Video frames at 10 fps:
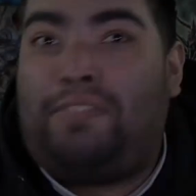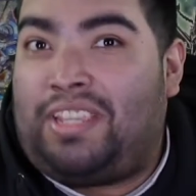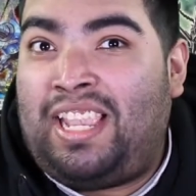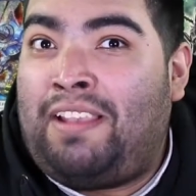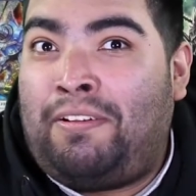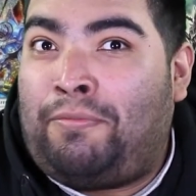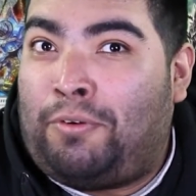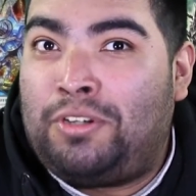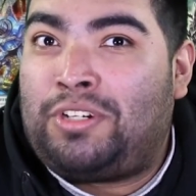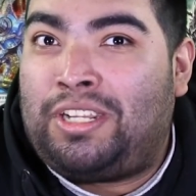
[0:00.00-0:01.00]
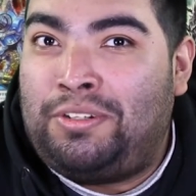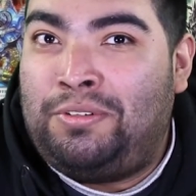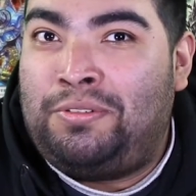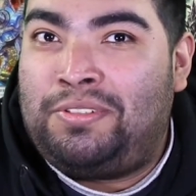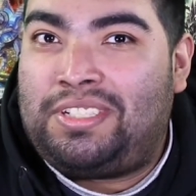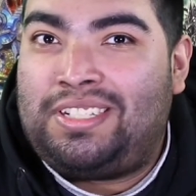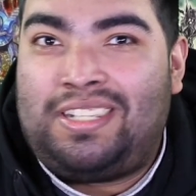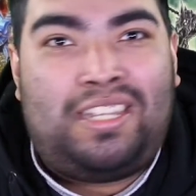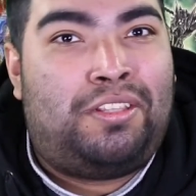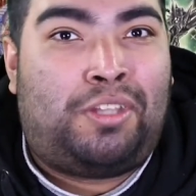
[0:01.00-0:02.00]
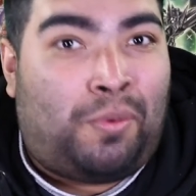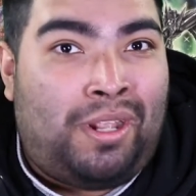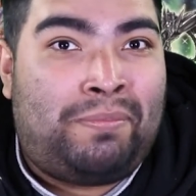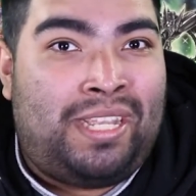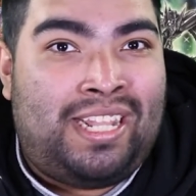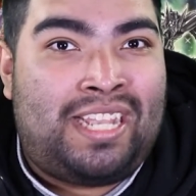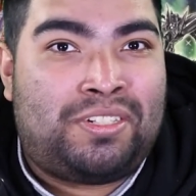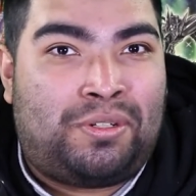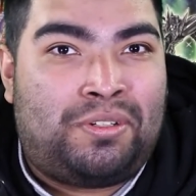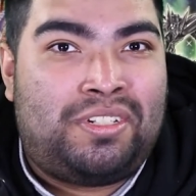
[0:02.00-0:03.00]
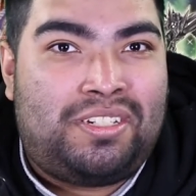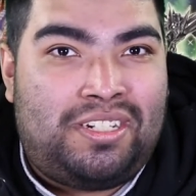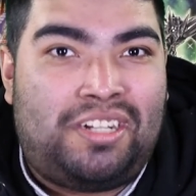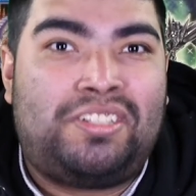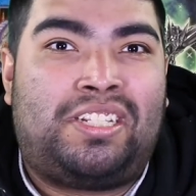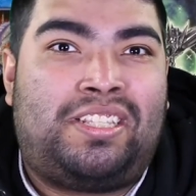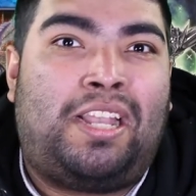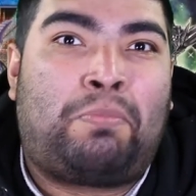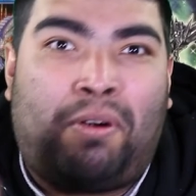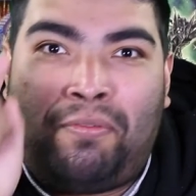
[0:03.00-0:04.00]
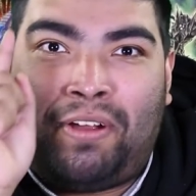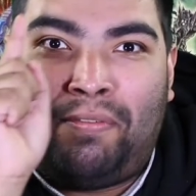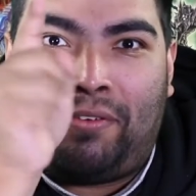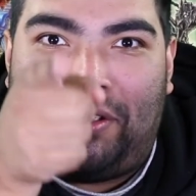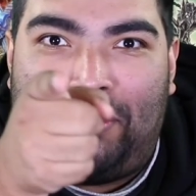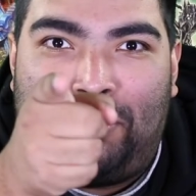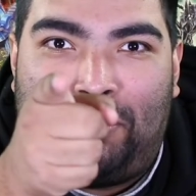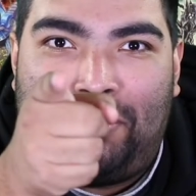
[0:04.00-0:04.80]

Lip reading: you can't afford Dragoons, you don't want to be an asshole, here's a deck profile for you.